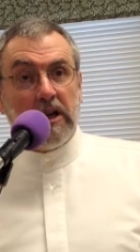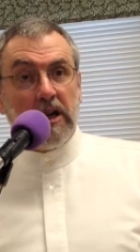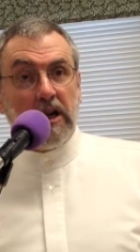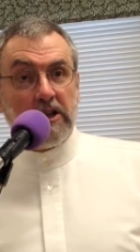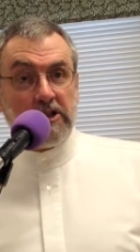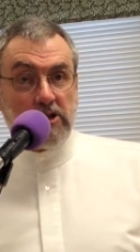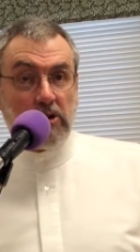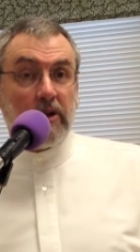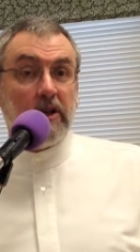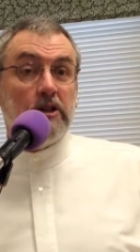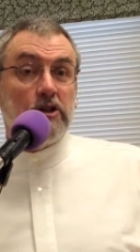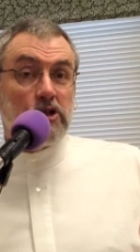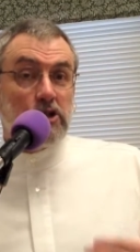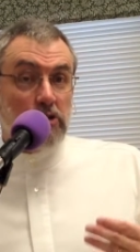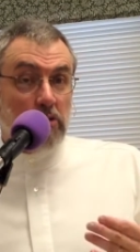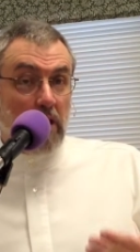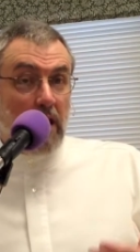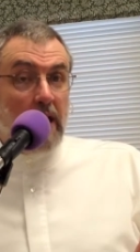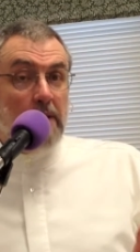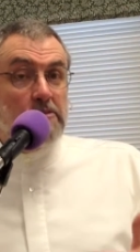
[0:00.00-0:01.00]
And so he
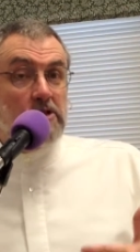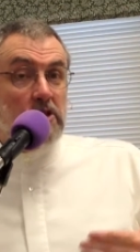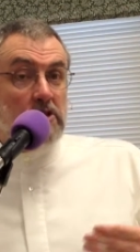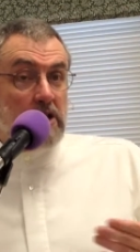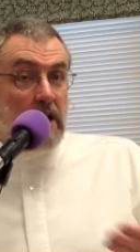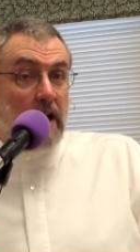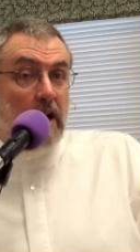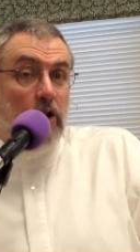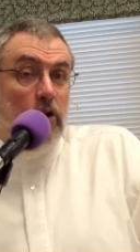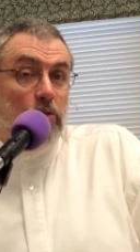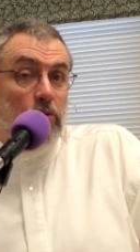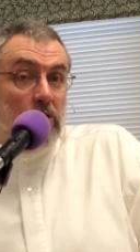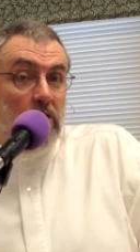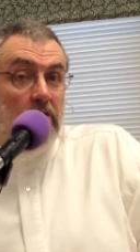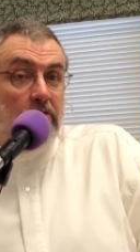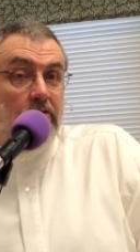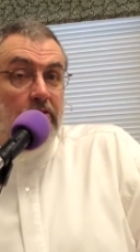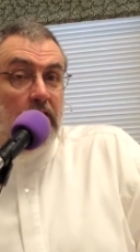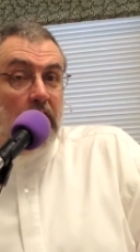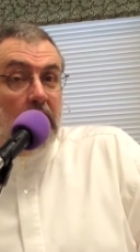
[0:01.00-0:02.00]
describes a tile
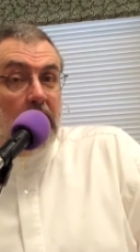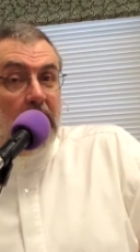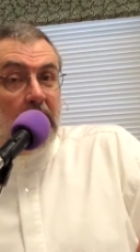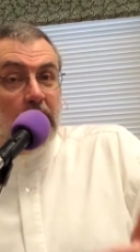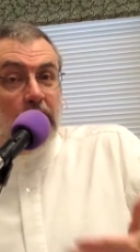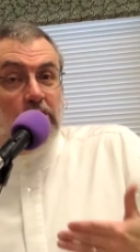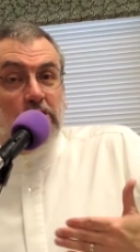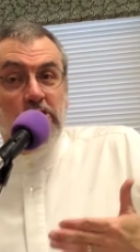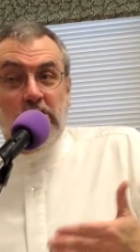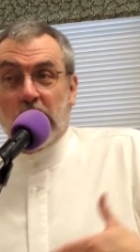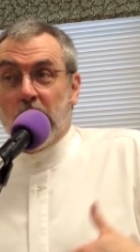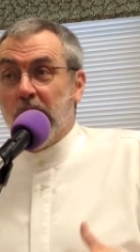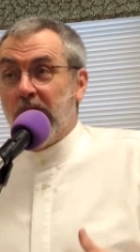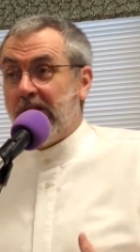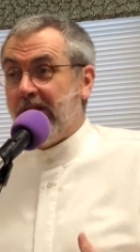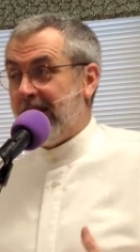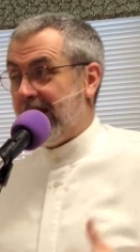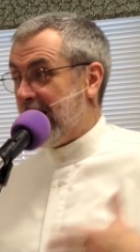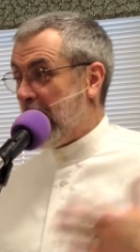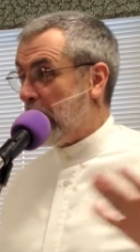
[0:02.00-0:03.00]
roof in a story
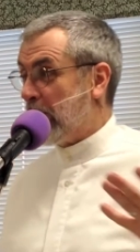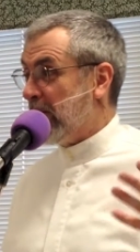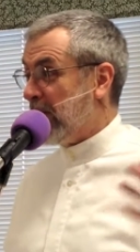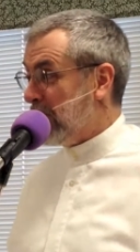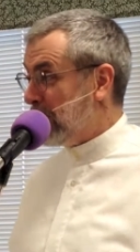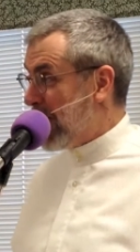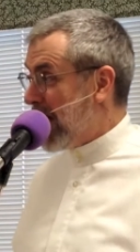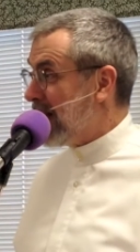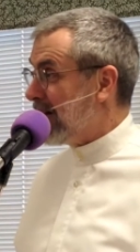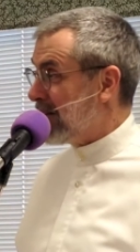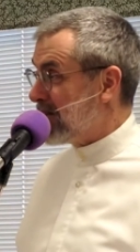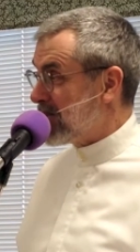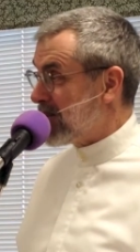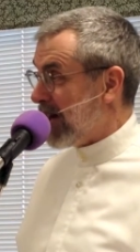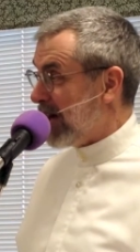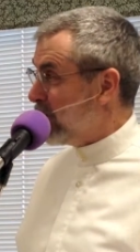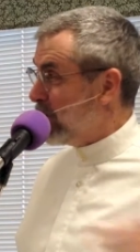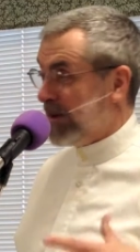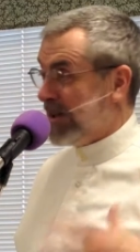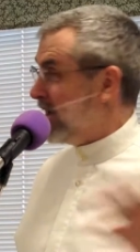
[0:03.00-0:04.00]
that happened in
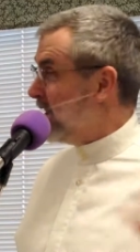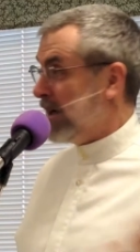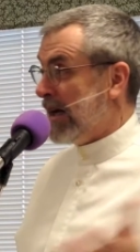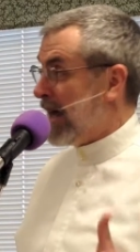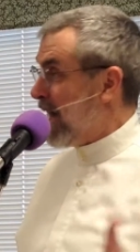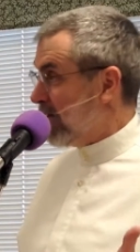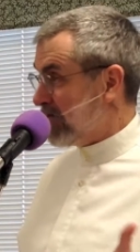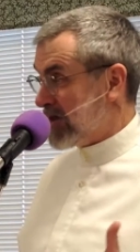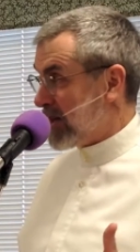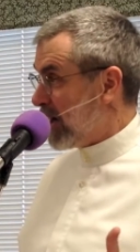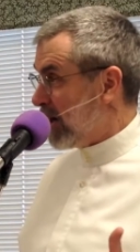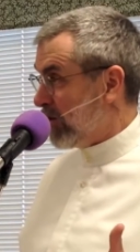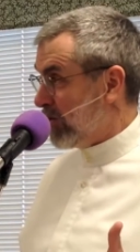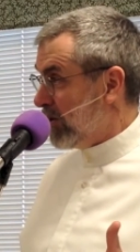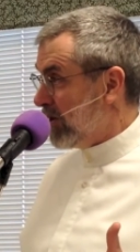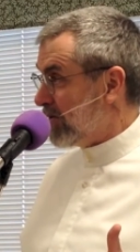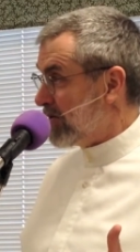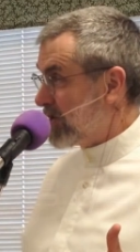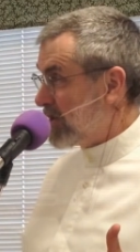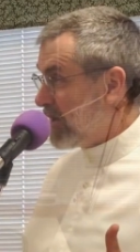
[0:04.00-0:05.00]
Palestine where they didn't have tile
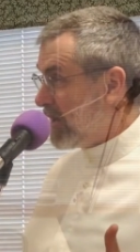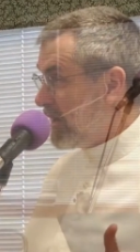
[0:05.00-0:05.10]
roofs.